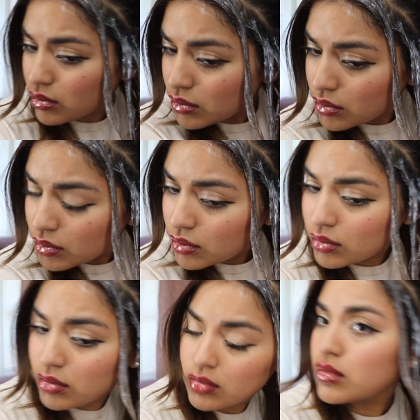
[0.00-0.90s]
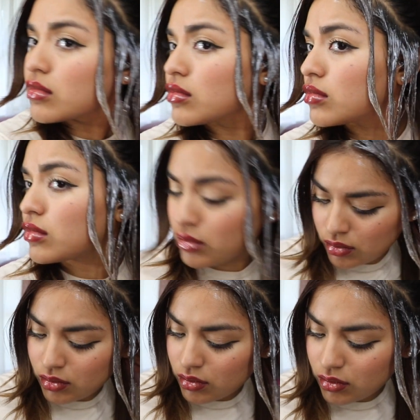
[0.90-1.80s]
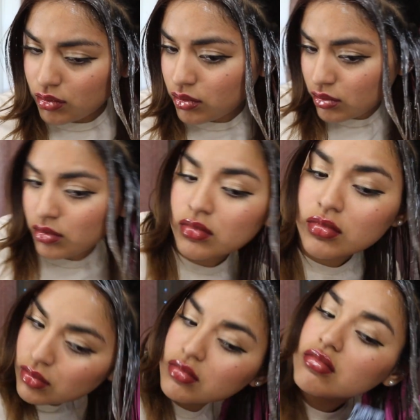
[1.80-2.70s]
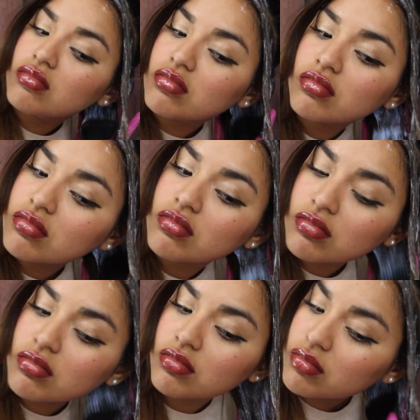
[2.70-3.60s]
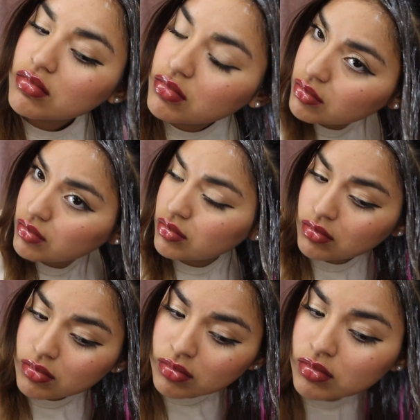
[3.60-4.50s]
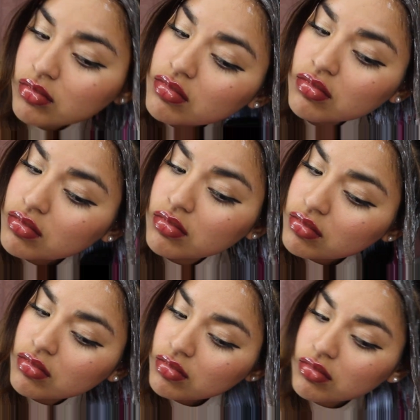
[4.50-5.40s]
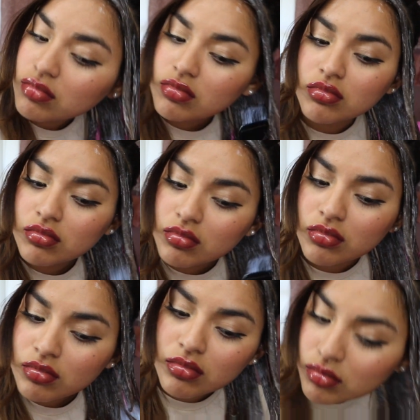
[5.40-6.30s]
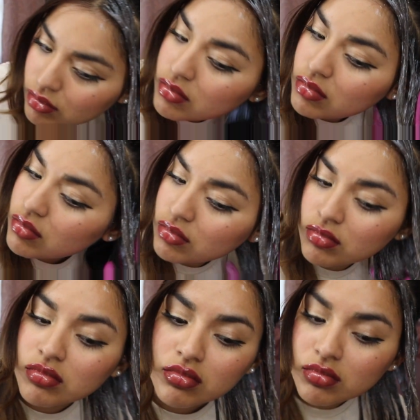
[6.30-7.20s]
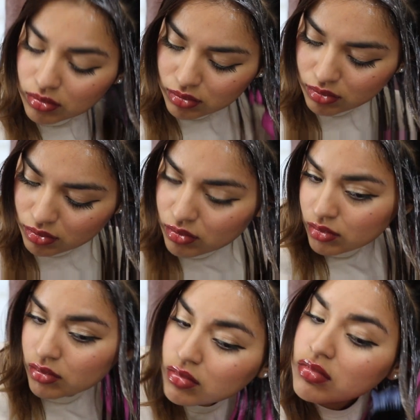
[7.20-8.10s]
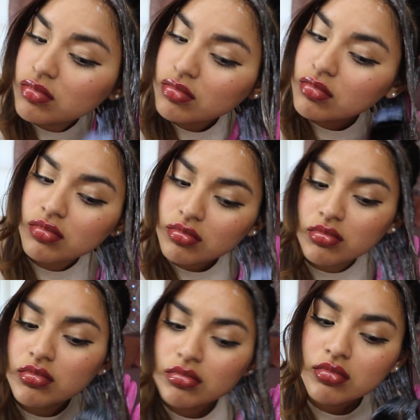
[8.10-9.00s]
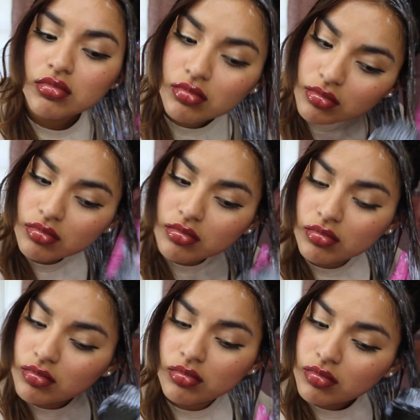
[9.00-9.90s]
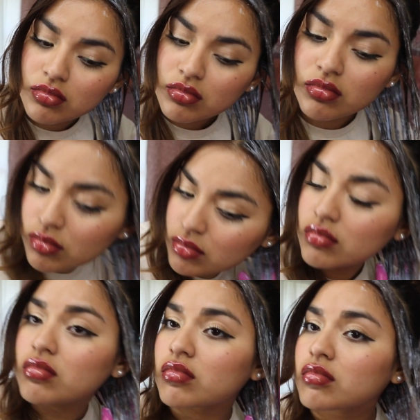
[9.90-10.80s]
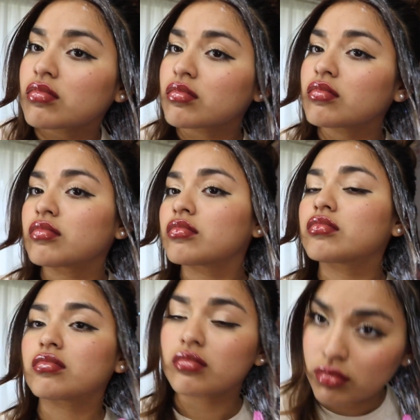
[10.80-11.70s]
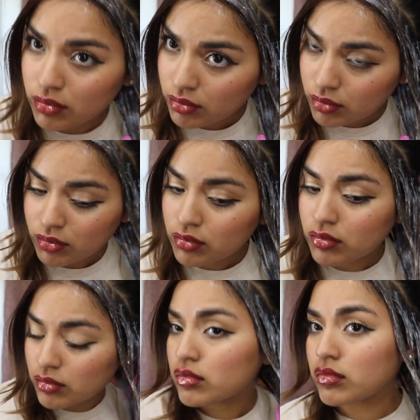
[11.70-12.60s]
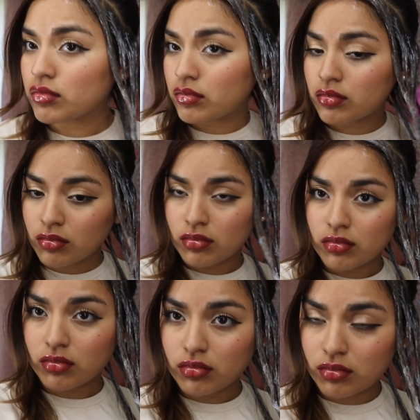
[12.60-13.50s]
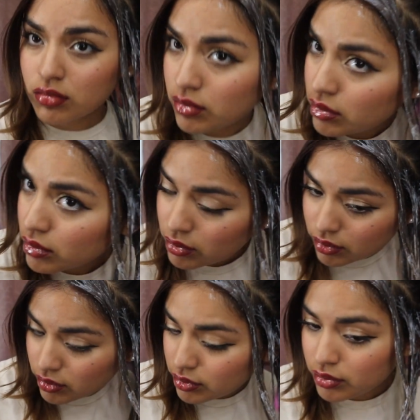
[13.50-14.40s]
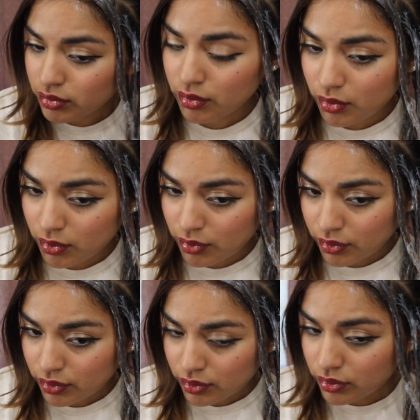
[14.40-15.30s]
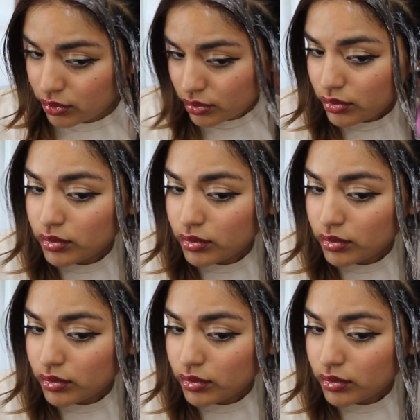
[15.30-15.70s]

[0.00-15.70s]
and it looks really pretty with dark hair, but it didn't really work out that way. It does look a little bit lighter, but I guess if you really want to get that effect, you want to use real bleach. I didn't use bleach because I know how